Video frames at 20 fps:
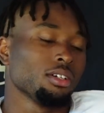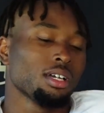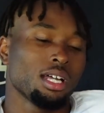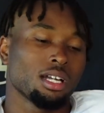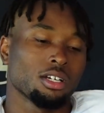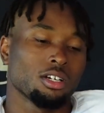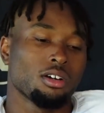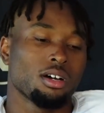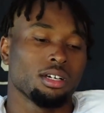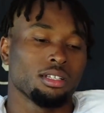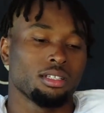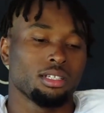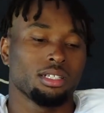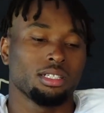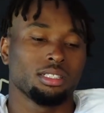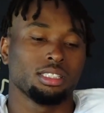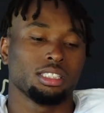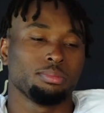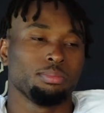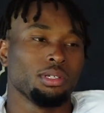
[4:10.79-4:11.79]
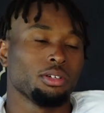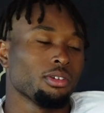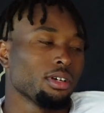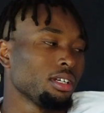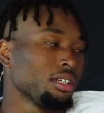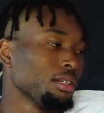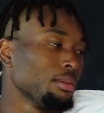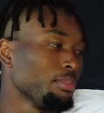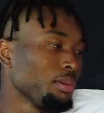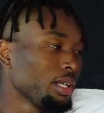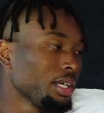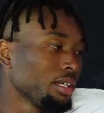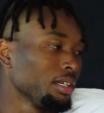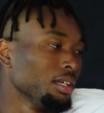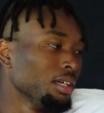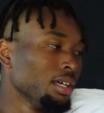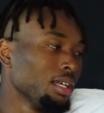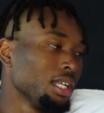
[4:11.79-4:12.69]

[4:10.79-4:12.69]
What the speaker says: You got to go out there and just be ready to play.